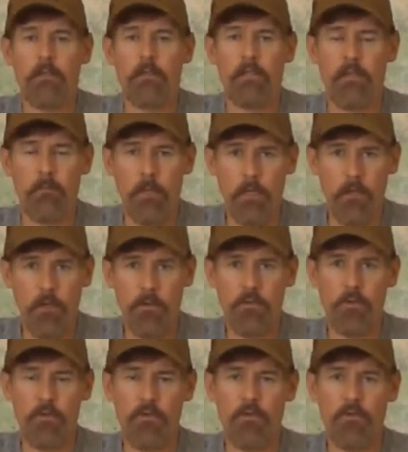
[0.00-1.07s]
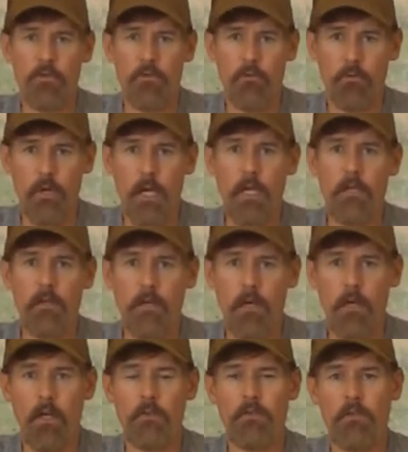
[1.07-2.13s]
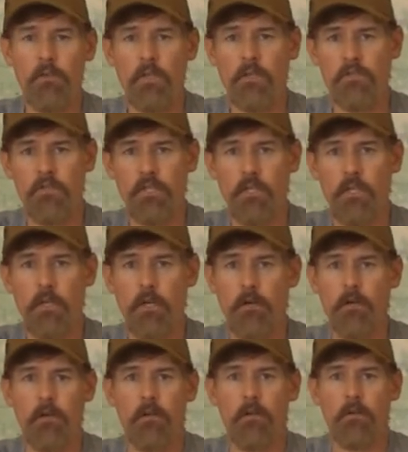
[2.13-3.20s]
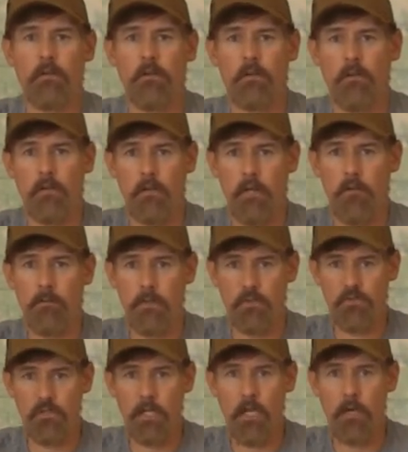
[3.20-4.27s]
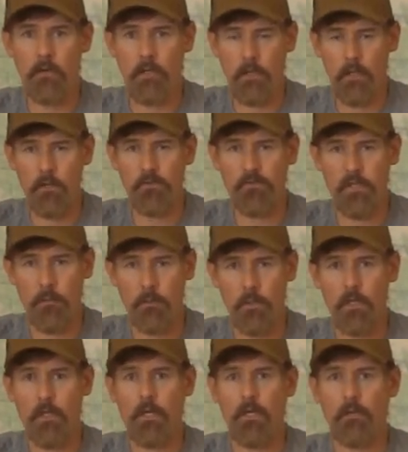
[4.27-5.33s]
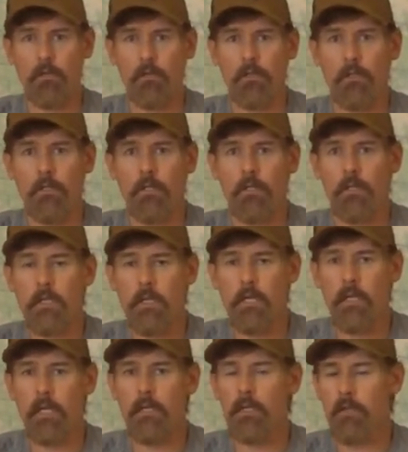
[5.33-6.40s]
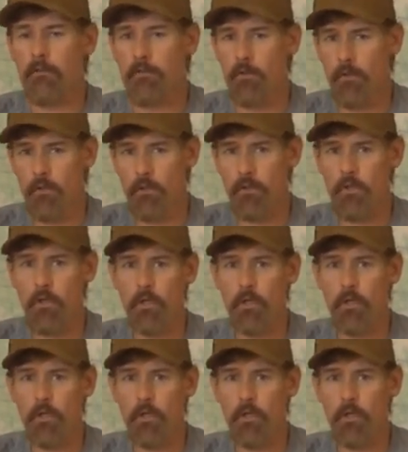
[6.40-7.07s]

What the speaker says: get my hunters right on to these deer that I've been scouting all summer long. And if you're a good